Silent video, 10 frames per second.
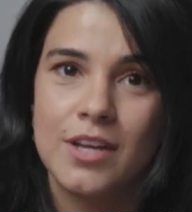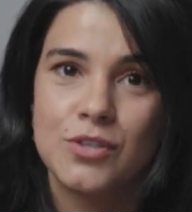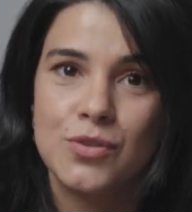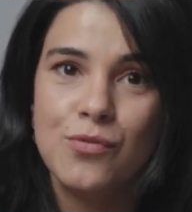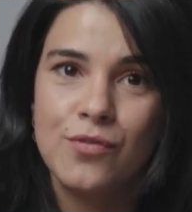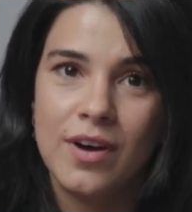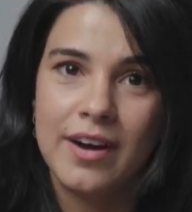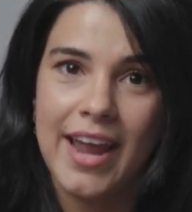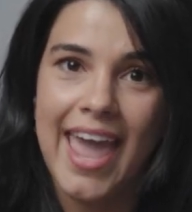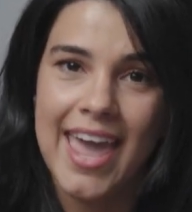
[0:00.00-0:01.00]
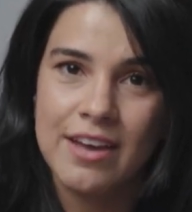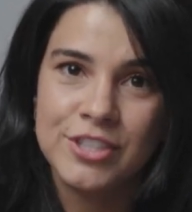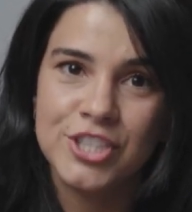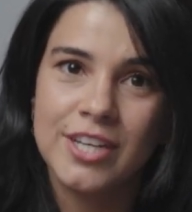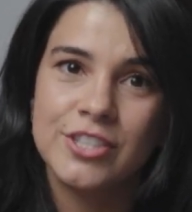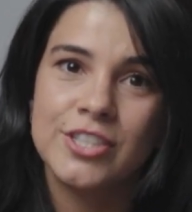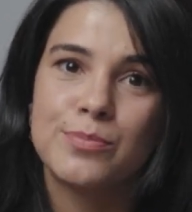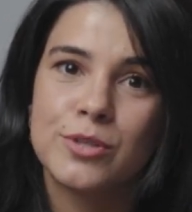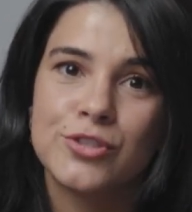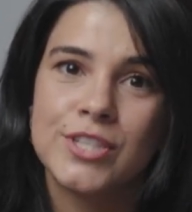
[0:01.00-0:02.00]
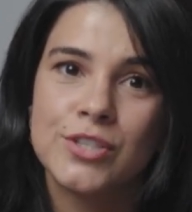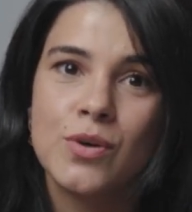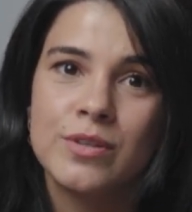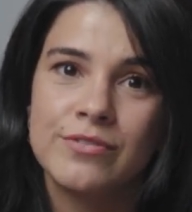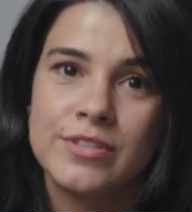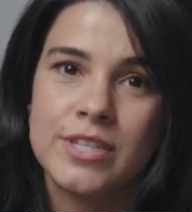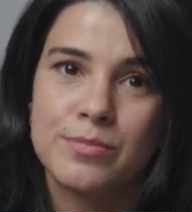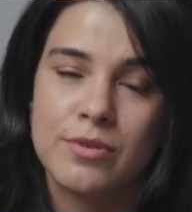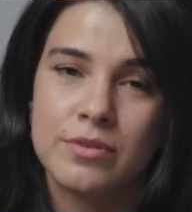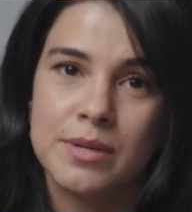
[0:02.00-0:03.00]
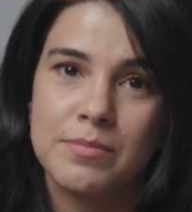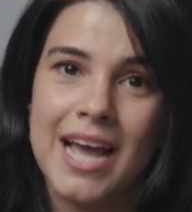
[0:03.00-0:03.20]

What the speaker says: so far, every change in the Portuguese Golden Visa program